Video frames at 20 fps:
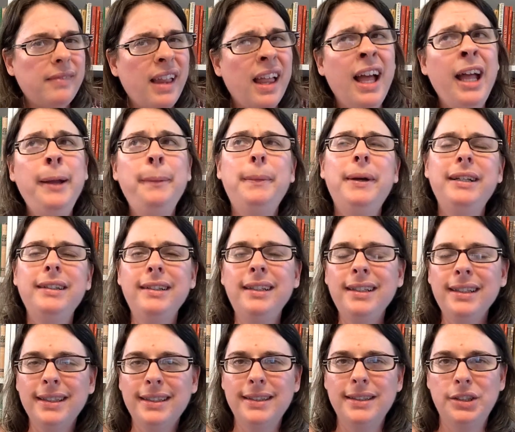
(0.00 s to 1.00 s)
I mainly
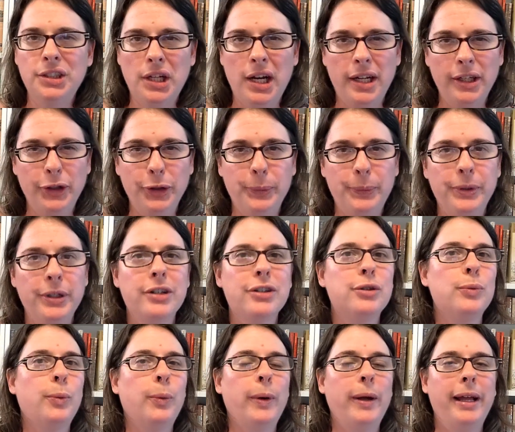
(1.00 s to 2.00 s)
listen to audiobooks
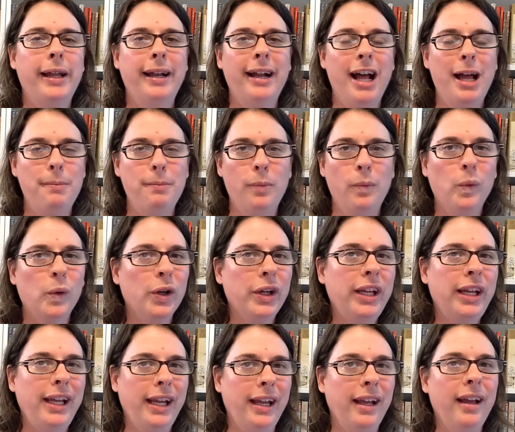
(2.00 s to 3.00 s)
when I'm
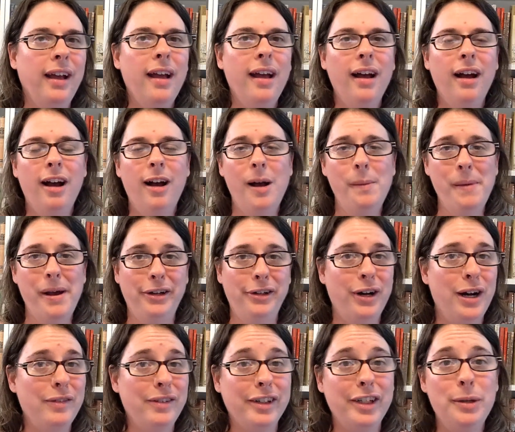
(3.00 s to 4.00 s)
working. I
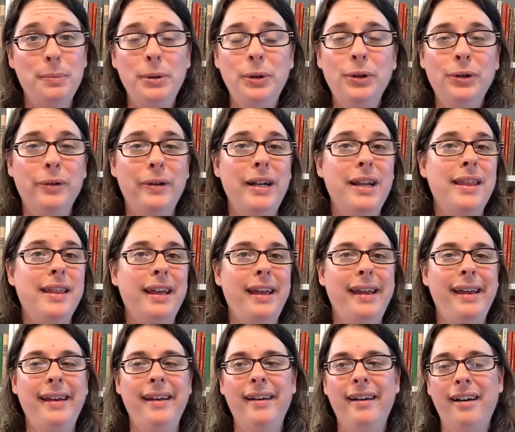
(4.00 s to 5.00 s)
don't have a commute or
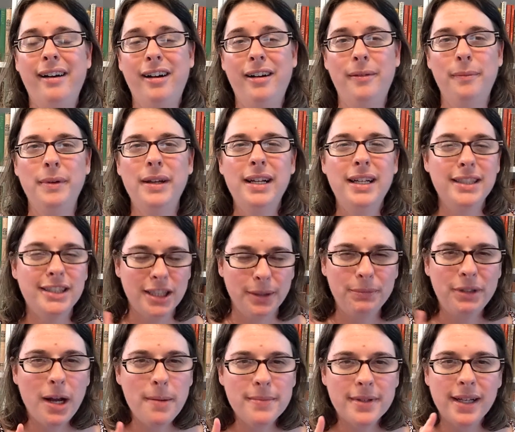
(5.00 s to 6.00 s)
anything.
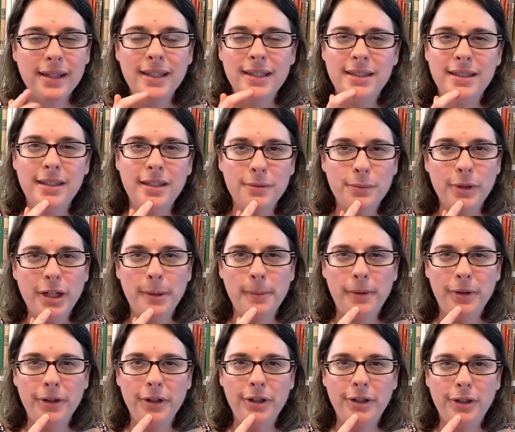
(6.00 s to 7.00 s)
Sometimes I listen when I'm
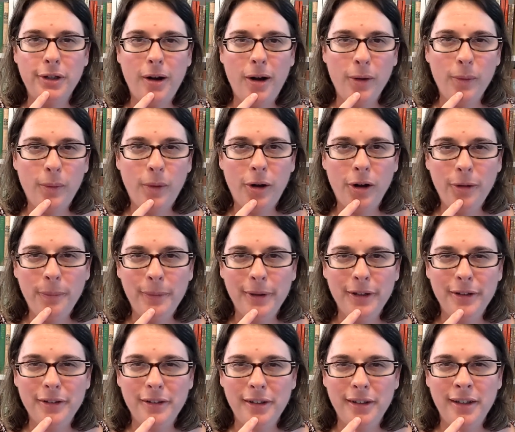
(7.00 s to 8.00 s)
on a dog walk,
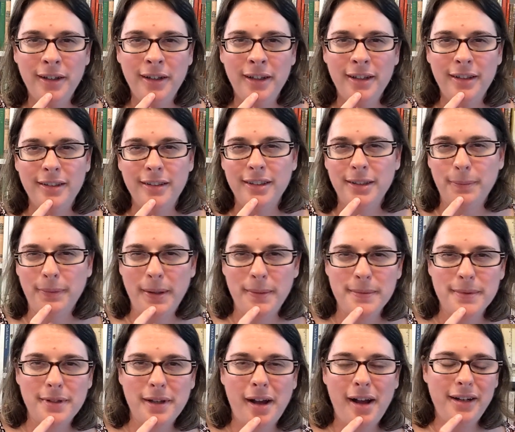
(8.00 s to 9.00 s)
but
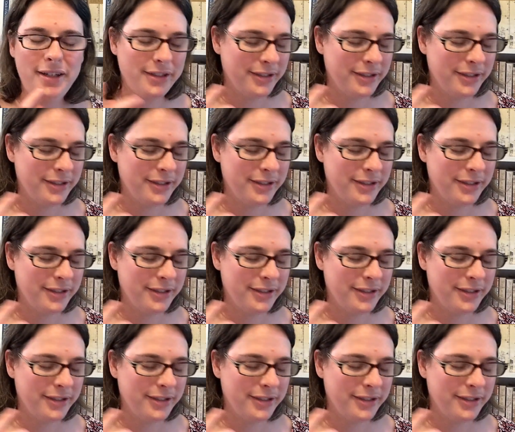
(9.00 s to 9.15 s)
sometimes not.